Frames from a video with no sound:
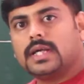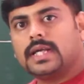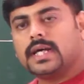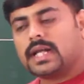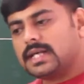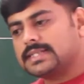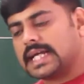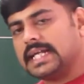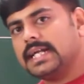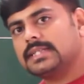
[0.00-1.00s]
in our
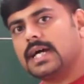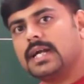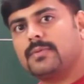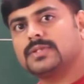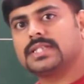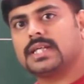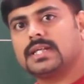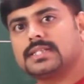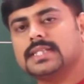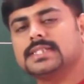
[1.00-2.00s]
second and third
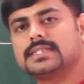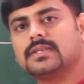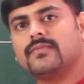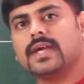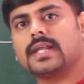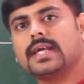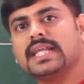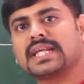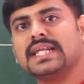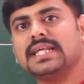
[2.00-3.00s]
position, since we are
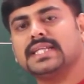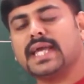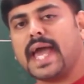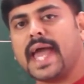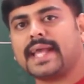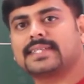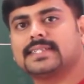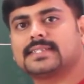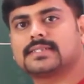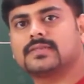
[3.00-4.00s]
inclining the
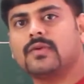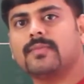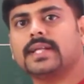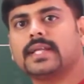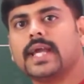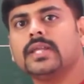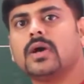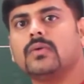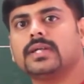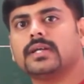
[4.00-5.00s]
axis, we might
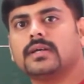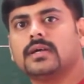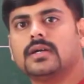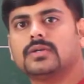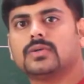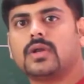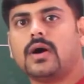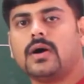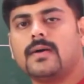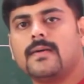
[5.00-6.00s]
encounter to
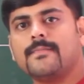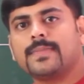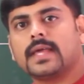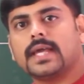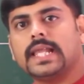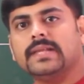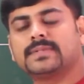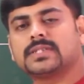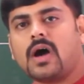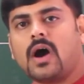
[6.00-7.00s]
draw
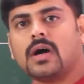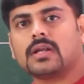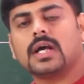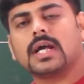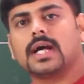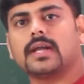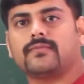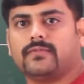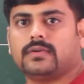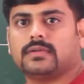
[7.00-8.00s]
ellipse or
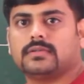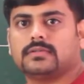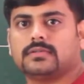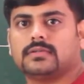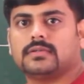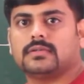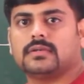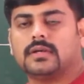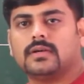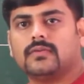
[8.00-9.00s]
curve
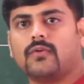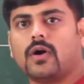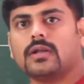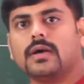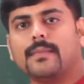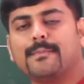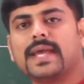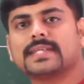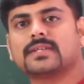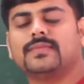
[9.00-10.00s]
for
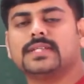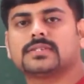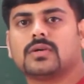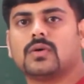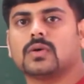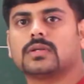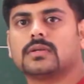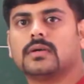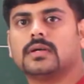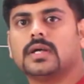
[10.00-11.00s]
base of this
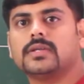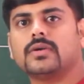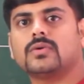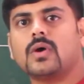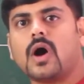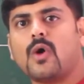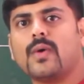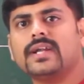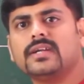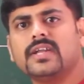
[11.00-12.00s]
cone. In order to
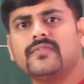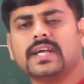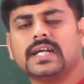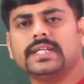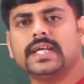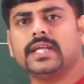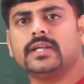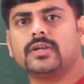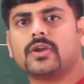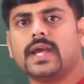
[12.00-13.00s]
avoid difficulty
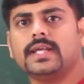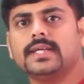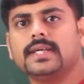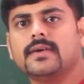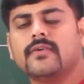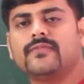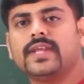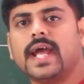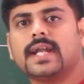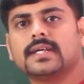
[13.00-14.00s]
in drawing the
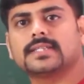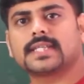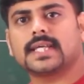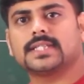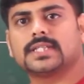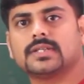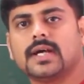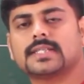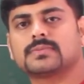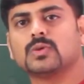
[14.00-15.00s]
freehand sketch,
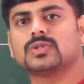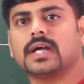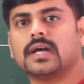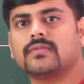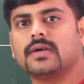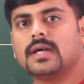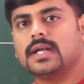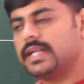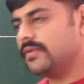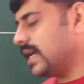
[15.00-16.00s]
a smooth curve,
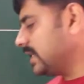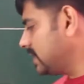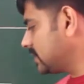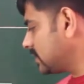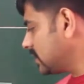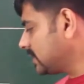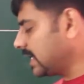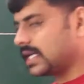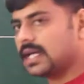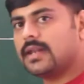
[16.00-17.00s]
divide this
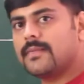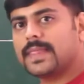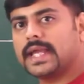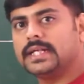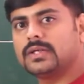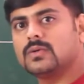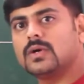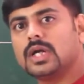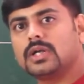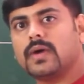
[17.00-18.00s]
circle
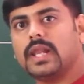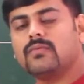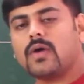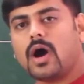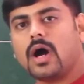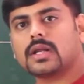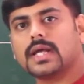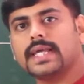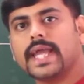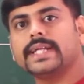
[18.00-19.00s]
into 12
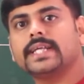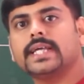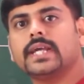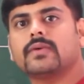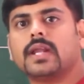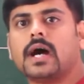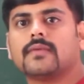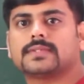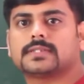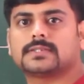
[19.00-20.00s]
or 8 equal
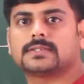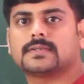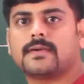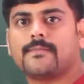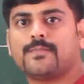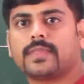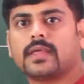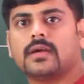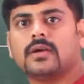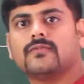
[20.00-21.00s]
halves.
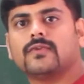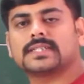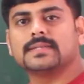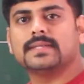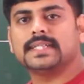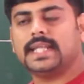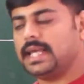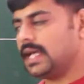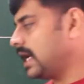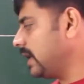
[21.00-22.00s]
For
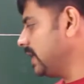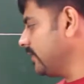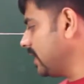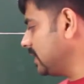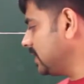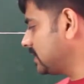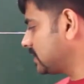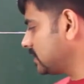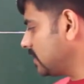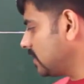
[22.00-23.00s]
simplicity, I have divided
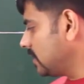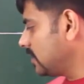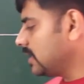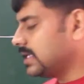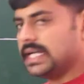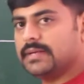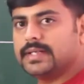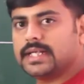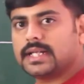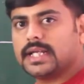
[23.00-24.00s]
this
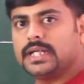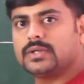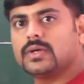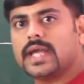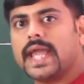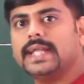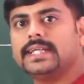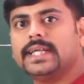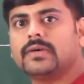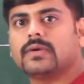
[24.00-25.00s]
diameter into
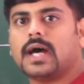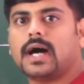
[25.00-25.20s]
8 equal